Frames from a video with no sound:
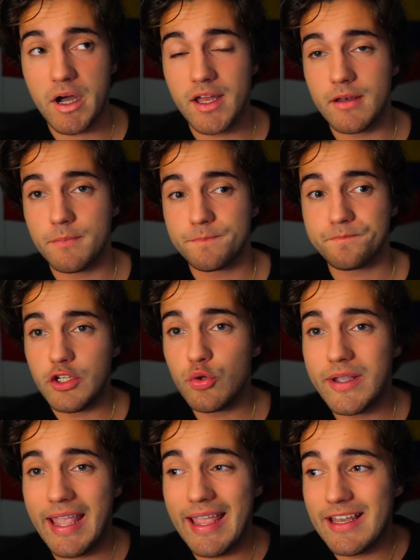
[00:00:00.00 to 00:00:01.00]
but
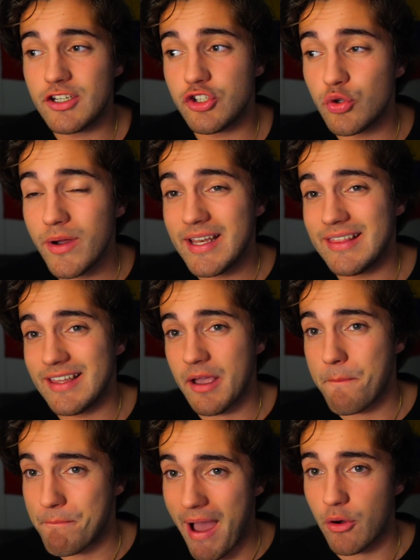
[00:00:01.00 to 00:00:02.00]
you can't do
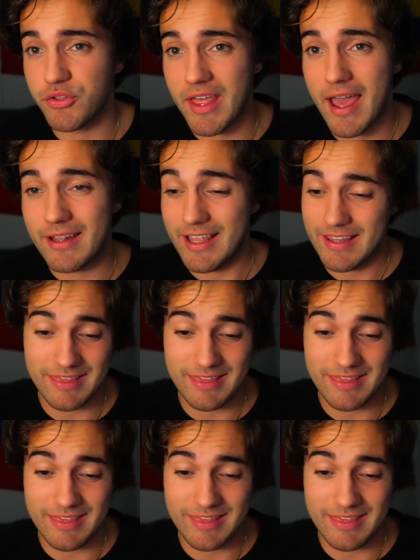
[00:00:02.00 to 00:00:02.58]
anything about that.